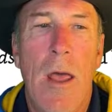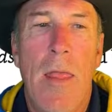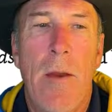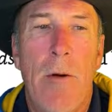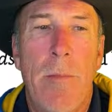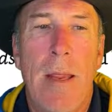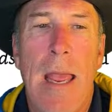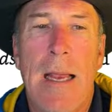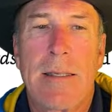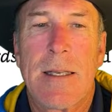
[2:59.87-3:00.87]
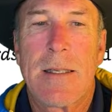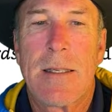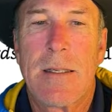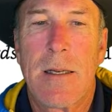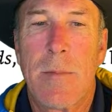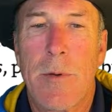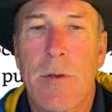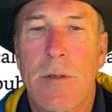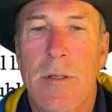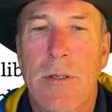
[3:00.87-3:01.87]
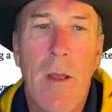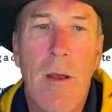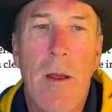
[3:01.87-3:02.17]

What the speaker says: there would be excesses and abuses.